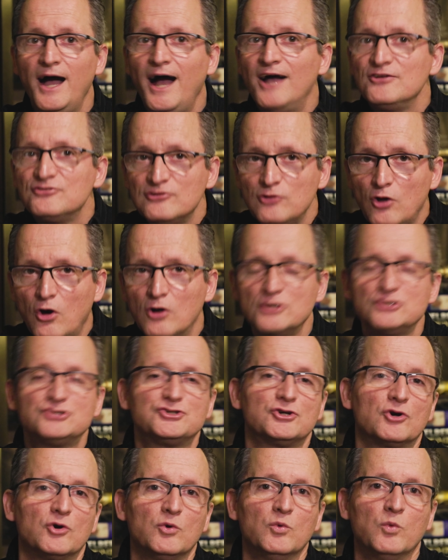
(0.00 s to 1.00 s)
as long
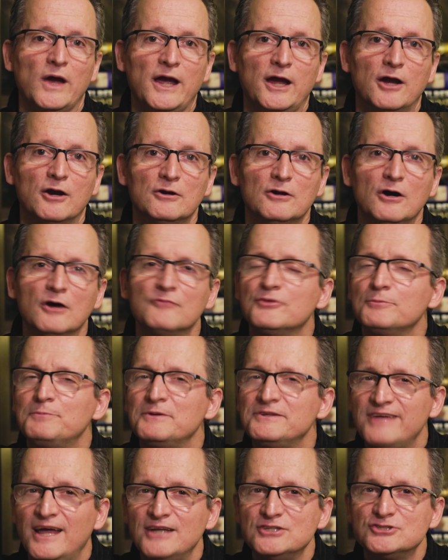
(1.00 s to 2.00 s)
as you're aware of the
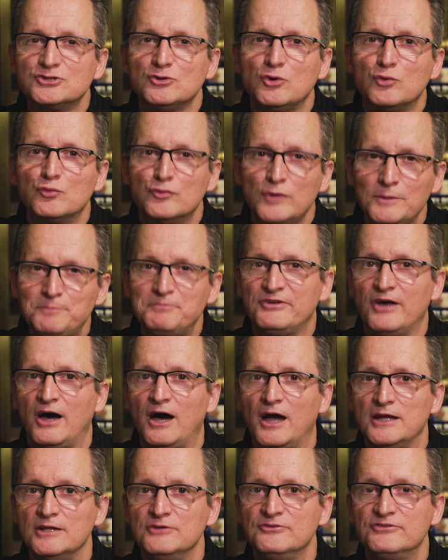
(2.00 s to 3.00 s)
potential
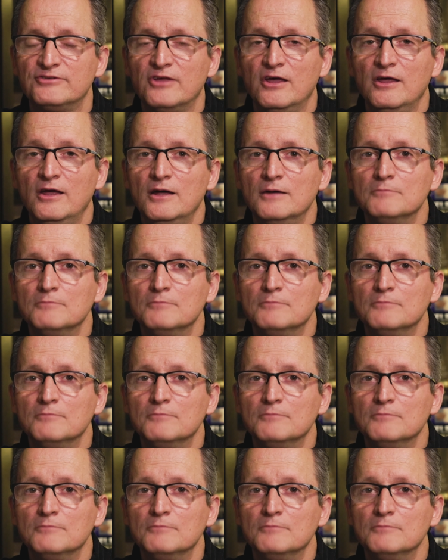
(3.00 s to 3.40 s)
riptides